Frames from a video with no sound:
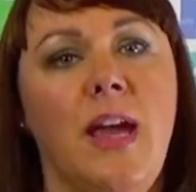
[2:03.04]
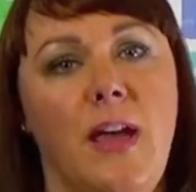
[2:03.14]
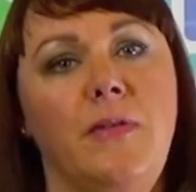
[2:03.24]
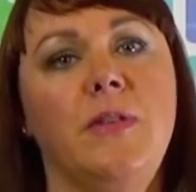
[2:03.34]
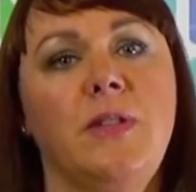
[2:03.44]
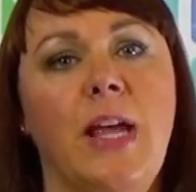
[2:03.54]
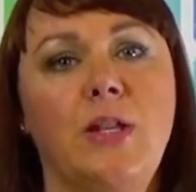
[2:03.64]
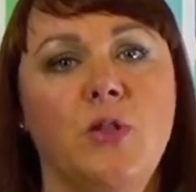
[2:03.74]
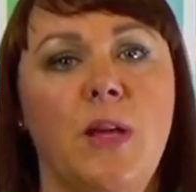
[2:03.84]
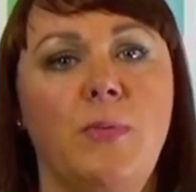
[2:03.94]
and then the
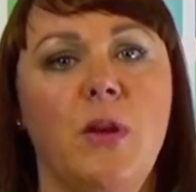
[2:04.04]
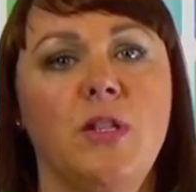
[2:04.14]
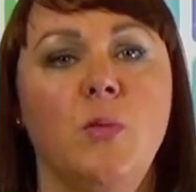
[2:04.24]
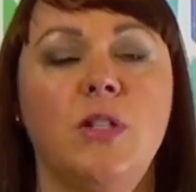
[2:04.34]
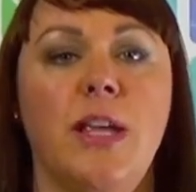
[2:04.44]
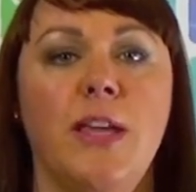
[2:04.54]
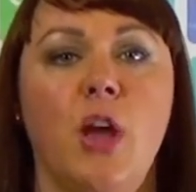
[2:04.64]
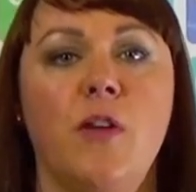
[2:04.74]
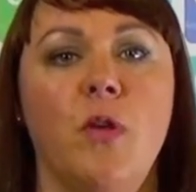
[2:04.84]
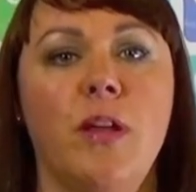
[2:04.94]
stage 3 person would
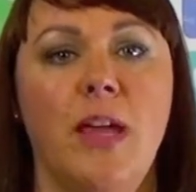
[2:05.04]
take over